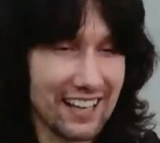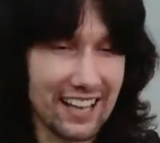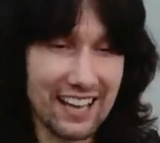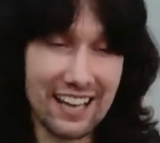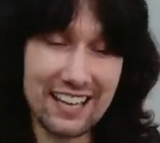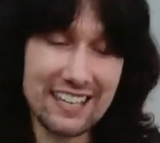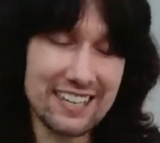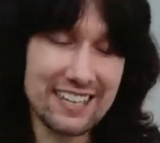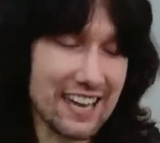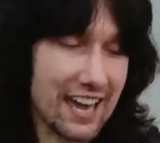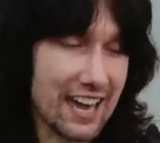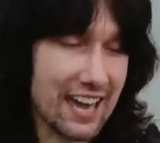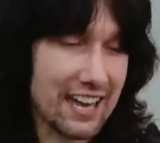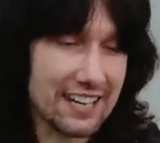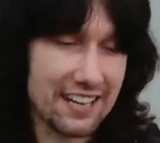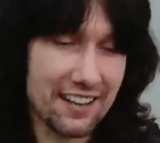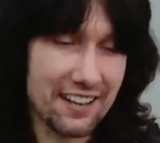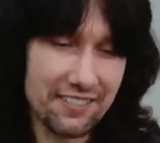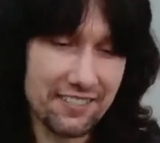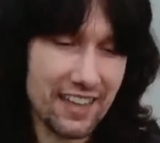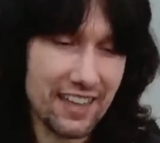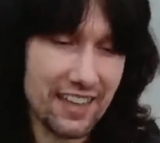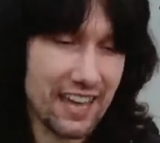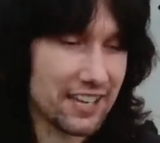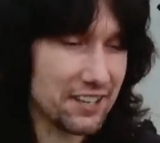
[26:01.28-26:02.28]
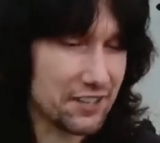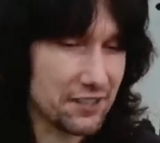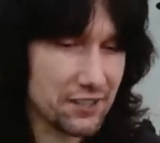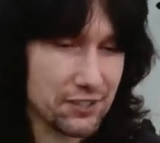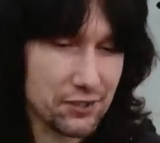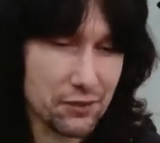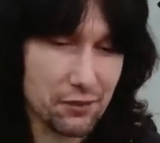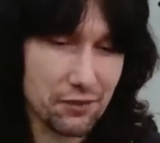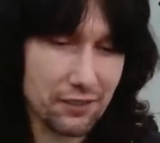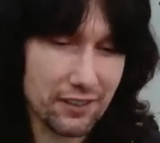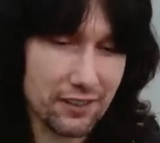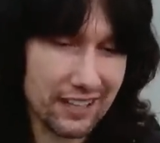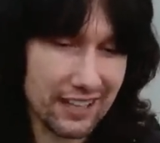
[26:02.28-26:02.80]
again, there you
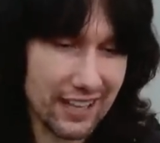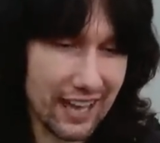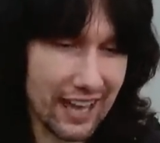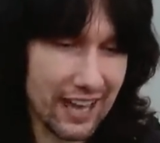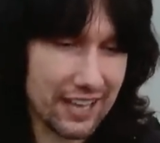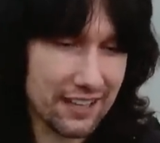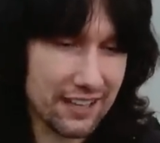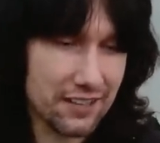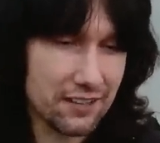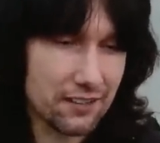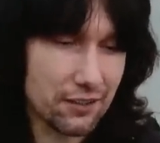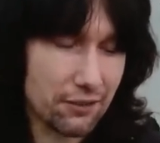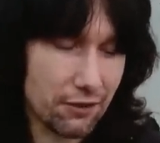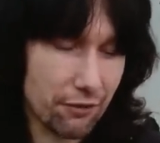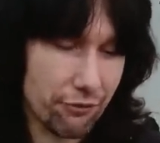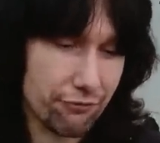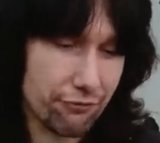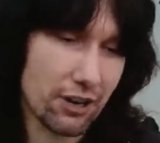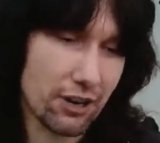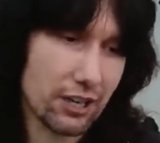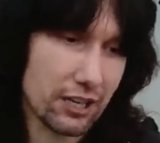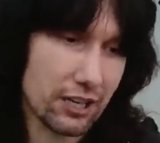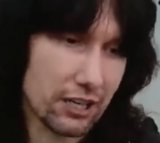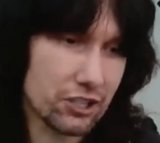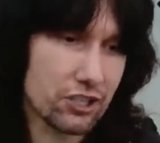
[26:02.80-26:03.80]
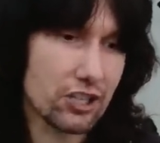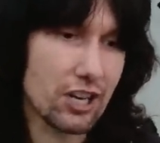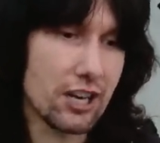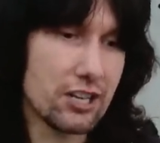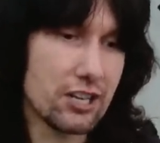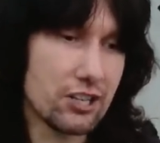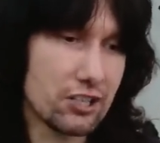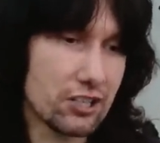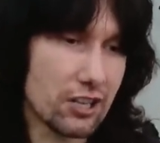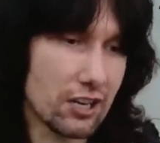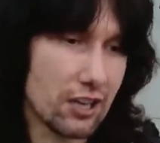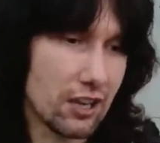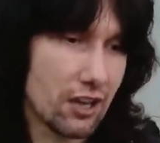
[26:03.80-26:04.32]
saw at the end Freddie
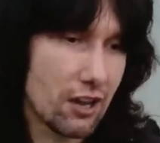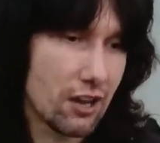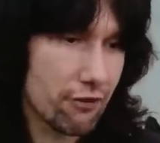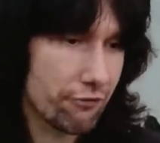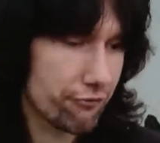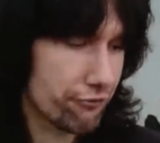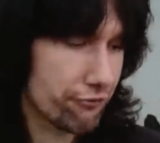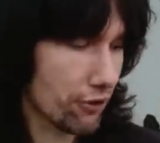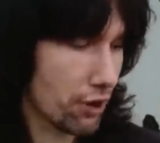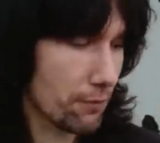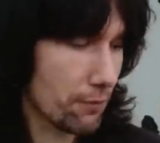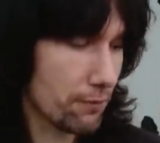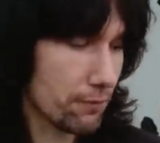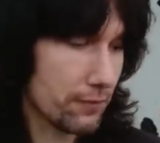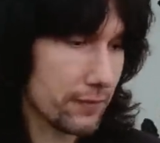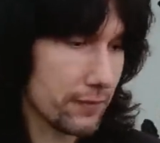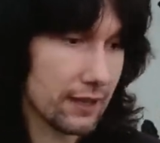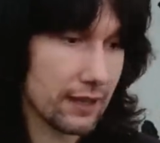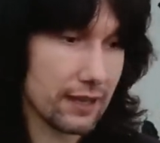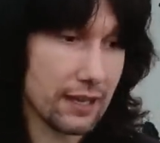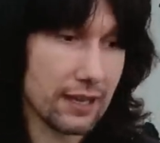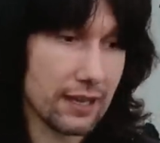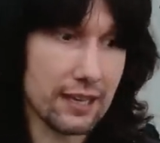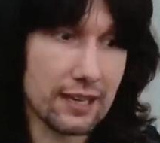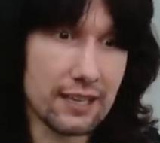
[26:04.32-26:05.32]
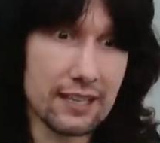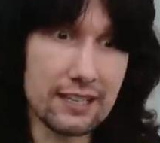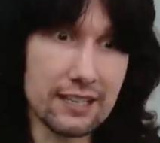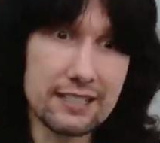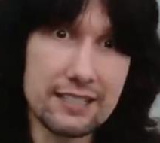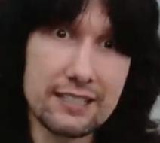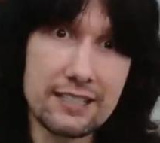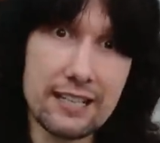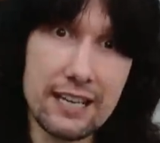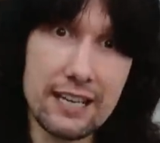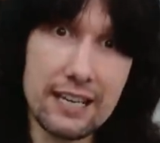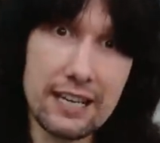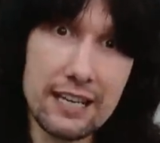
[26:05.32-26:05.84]
changing from the
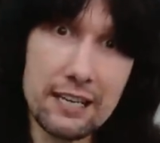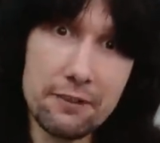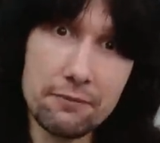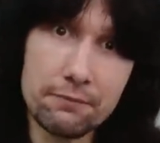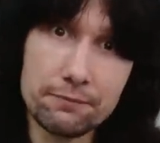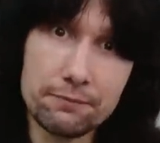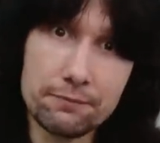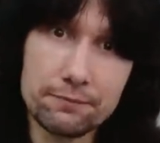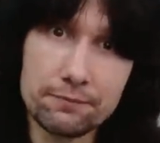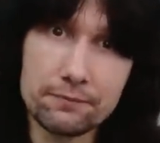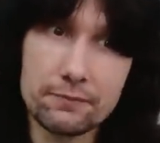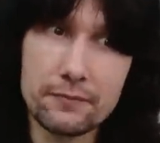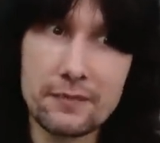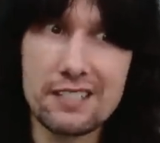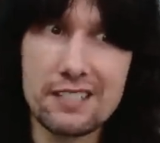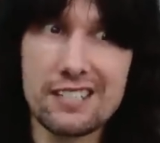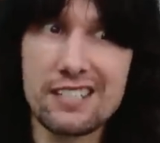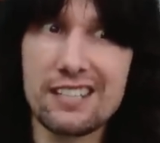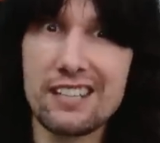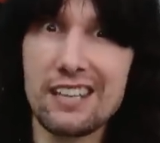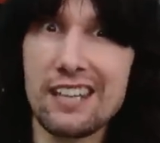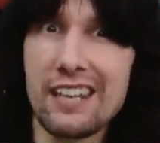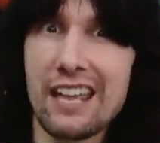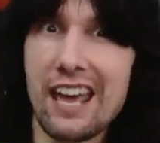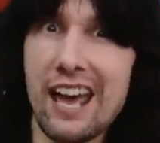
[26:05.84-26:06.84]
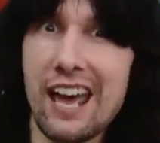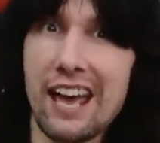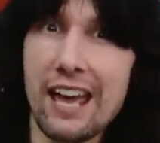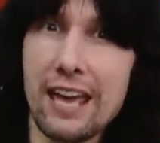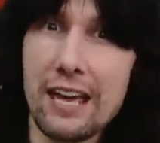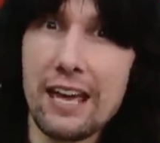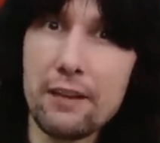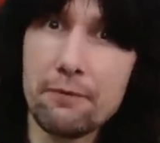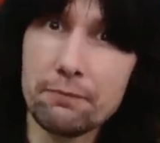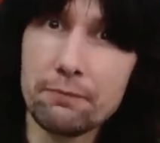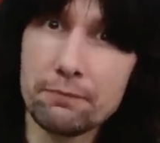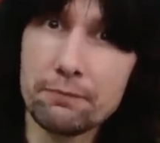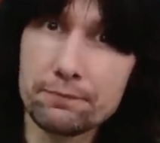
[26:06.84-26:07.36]
D to the
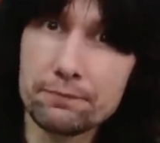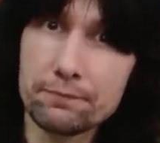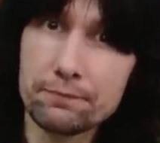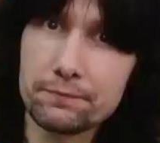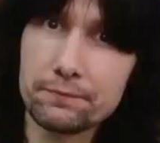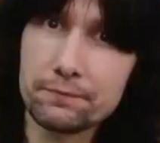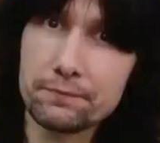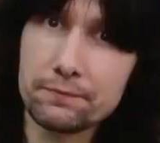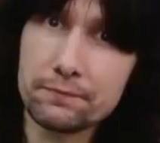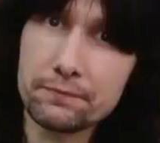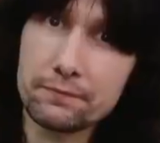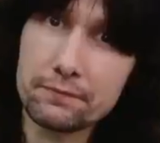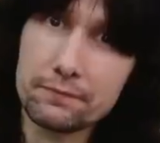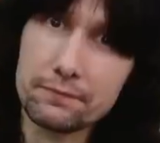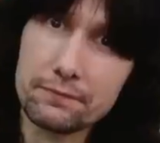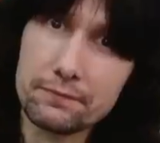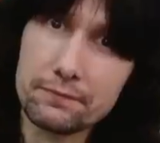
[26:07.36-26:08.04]
A, and